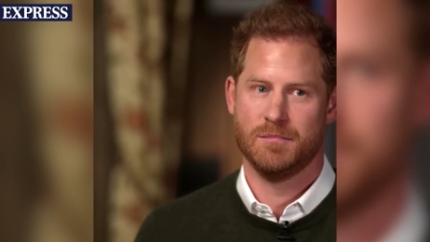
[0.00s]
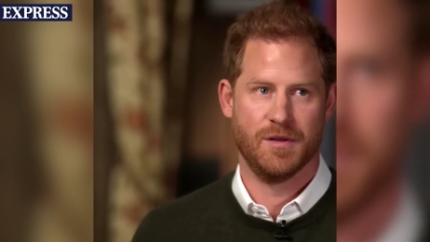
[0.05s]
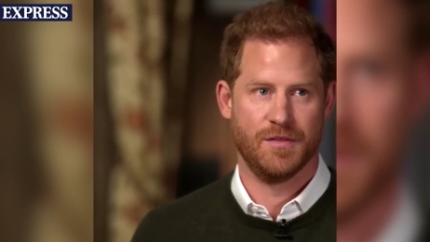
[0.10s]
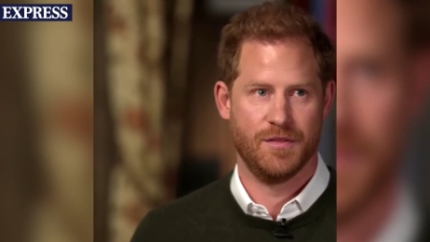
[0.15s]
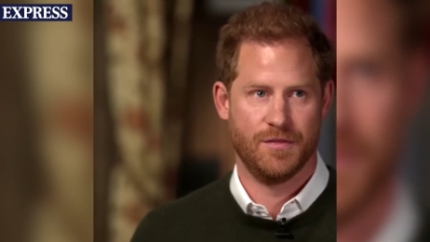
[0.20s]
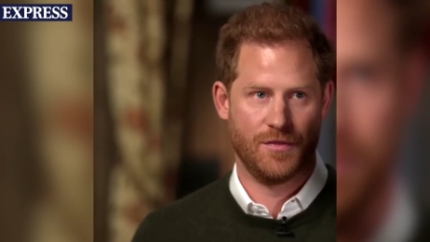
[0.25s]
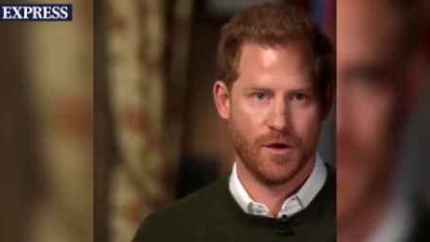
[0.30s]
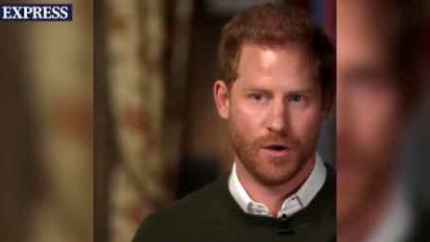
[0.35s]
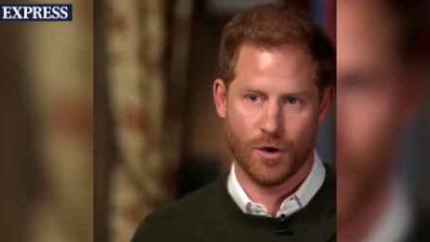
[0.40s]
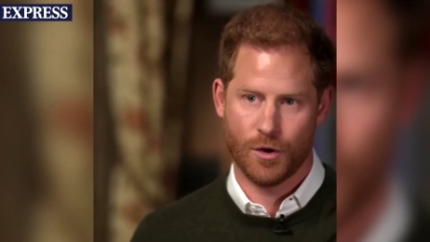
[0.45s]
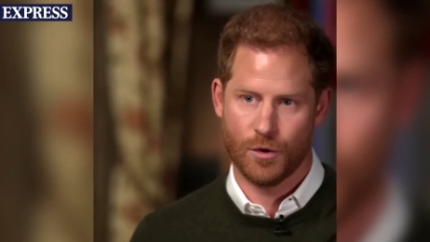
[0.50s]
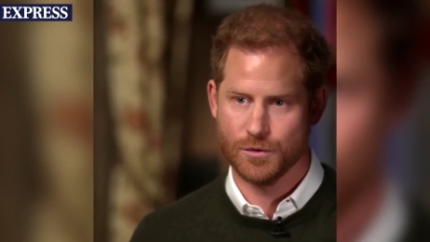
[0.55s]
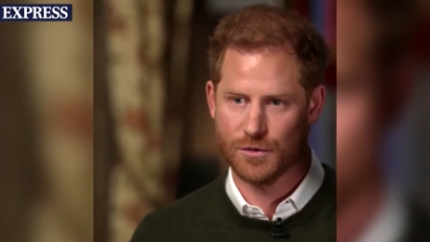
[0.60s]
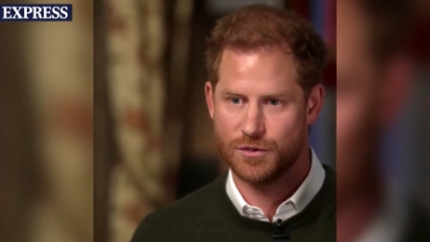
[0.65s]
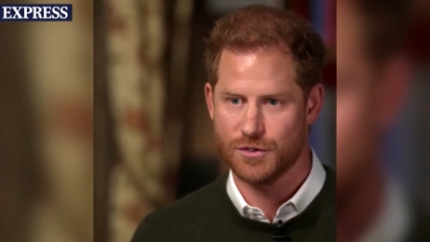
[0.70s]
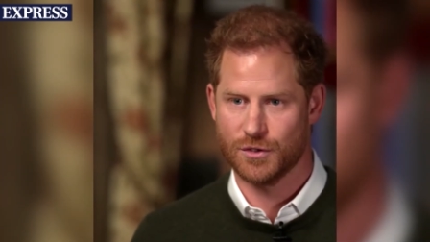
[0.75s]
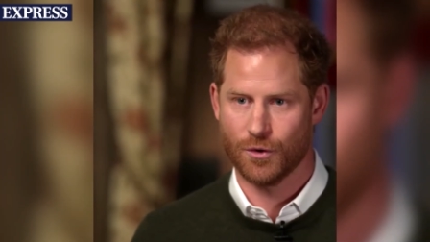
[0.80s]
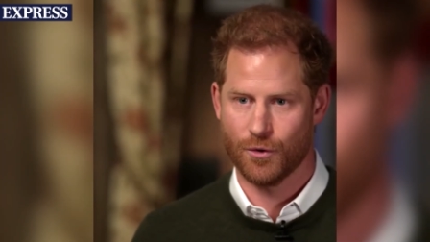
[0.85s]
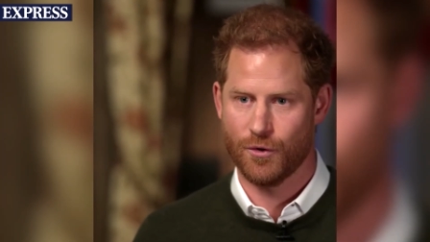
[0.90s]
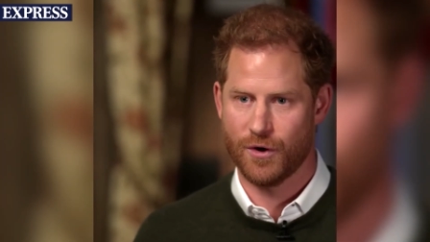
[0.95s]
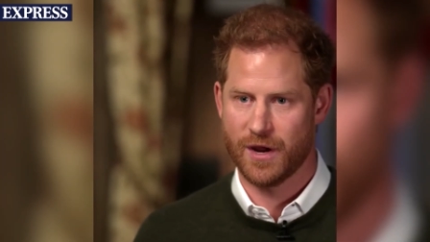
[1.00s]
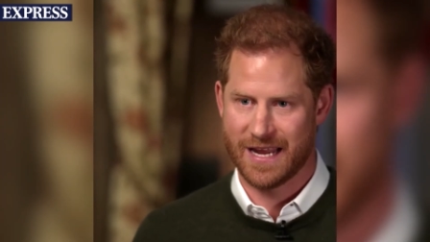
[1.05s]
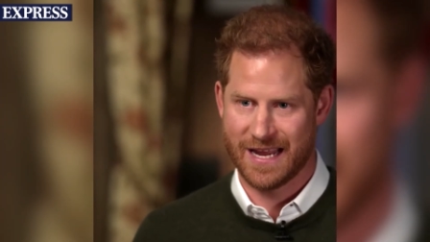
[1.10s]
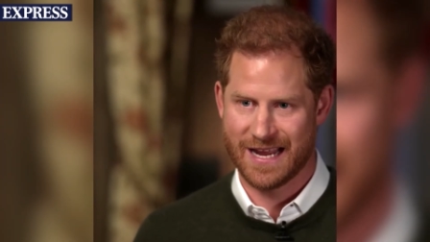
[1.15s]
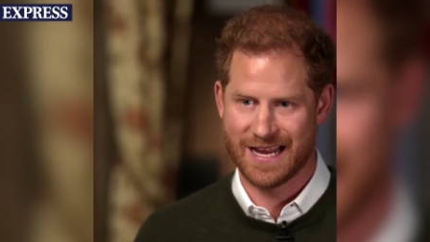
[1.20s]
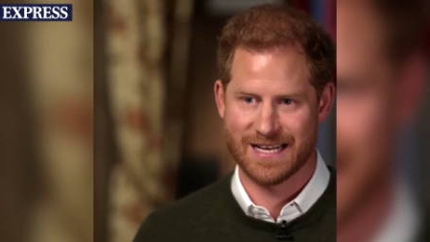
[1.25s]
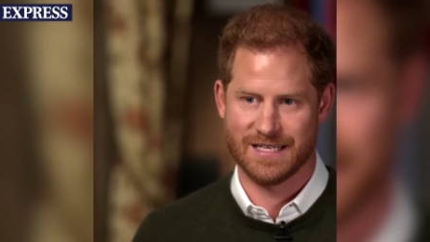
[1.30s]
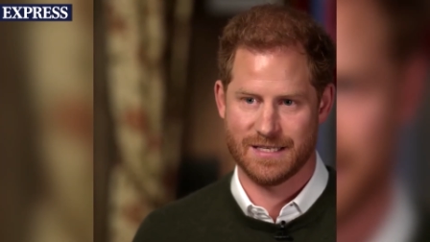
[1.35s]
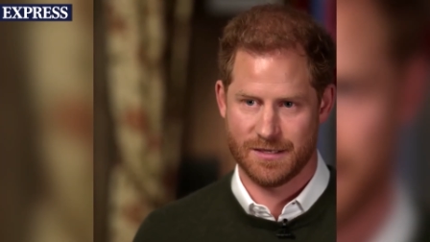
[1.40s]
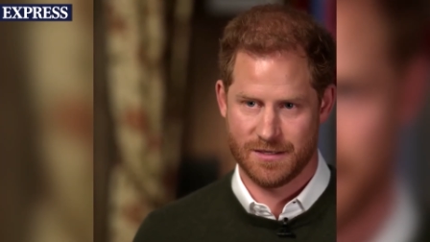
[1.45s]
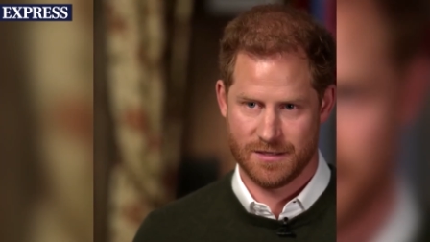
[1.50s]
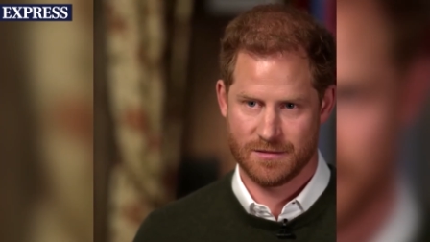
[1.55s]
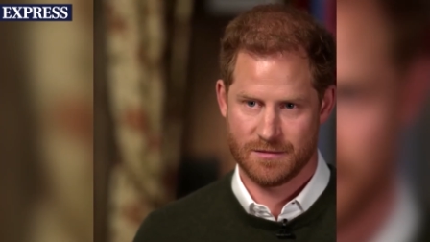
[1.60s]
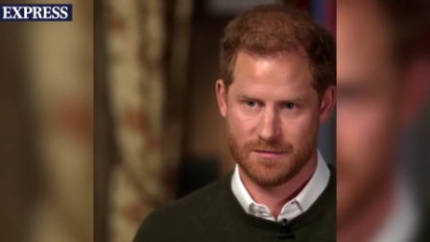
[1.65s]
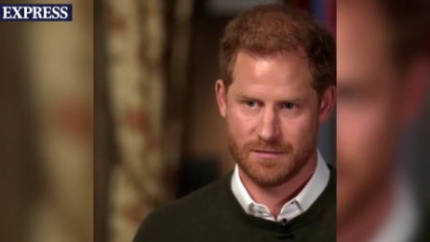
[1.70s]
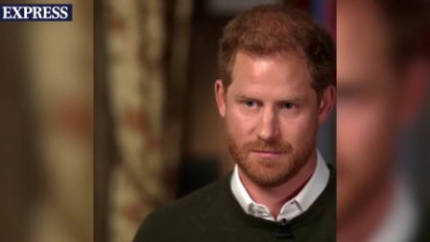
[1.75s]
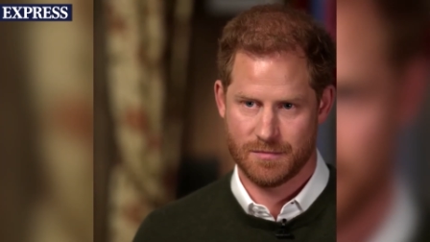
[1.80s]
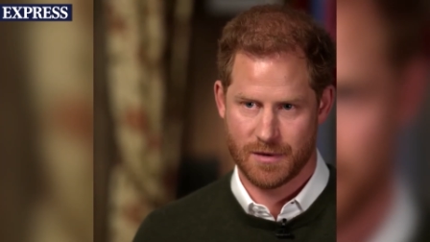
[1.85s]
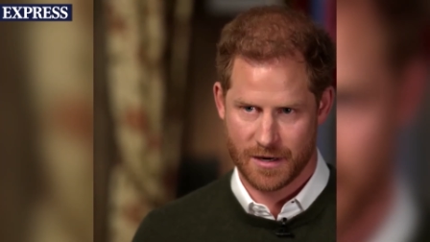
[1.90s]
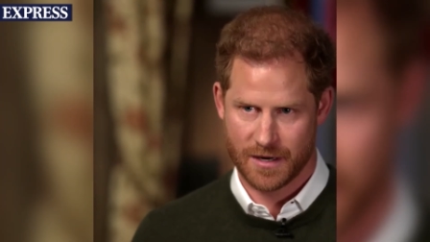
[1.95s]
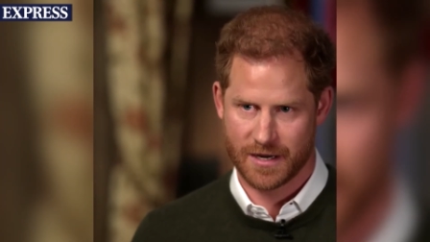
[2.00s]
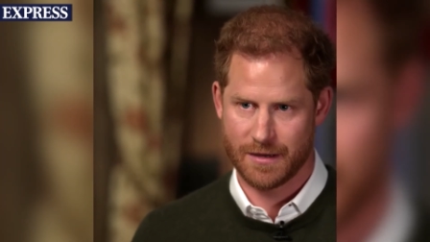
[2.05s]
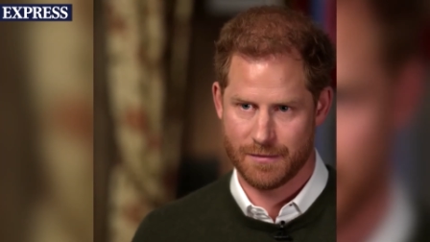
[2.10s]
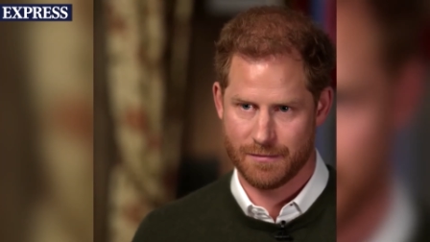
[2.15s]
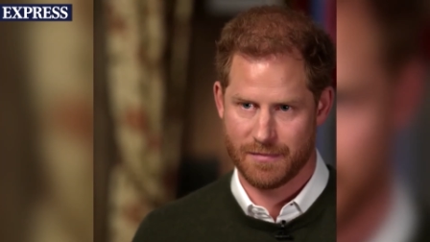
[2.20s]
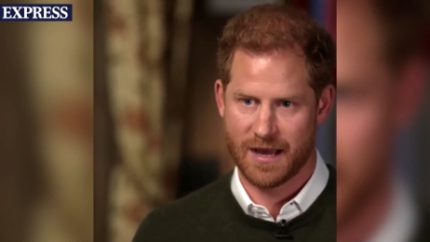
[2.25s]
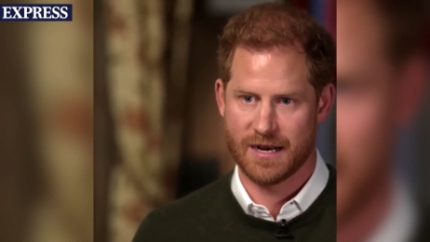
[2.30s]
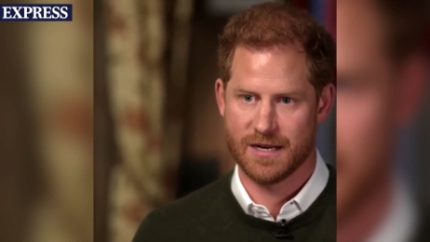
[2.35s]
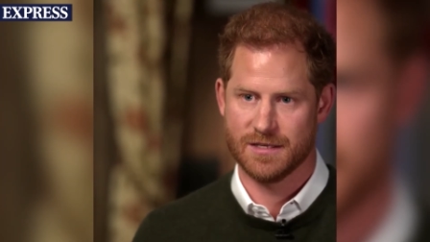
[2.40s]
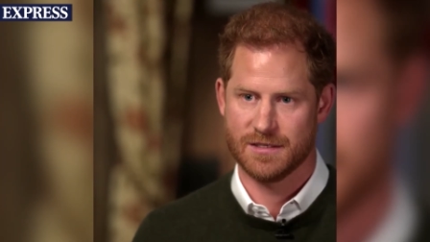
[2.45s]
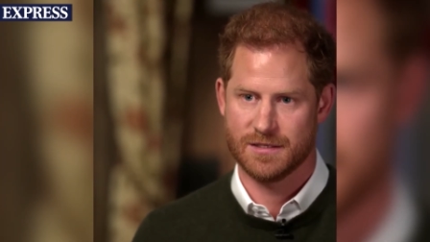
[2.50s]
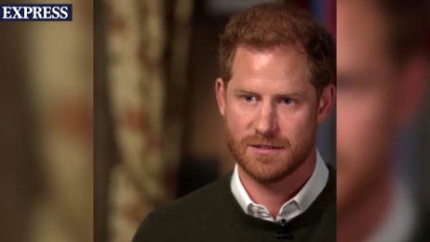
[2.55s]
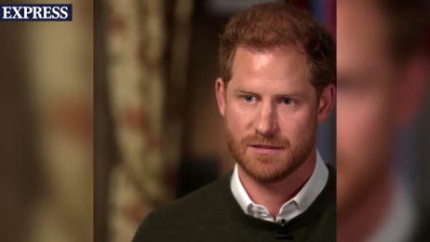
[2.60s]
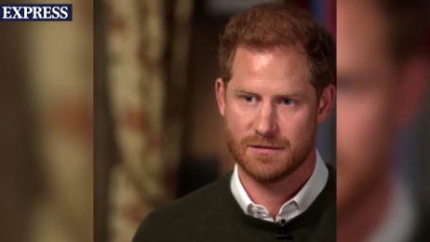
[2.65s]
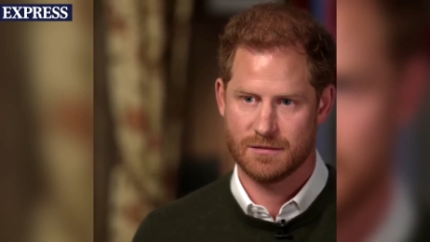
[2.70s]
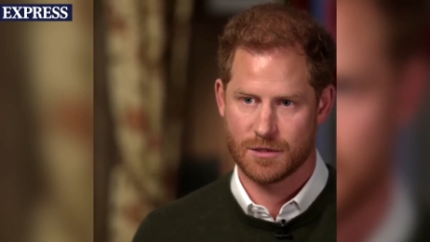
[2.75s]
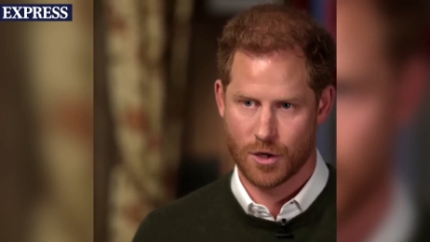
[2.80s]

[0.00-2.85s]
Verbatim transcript: But the whole story is Buckingham Palace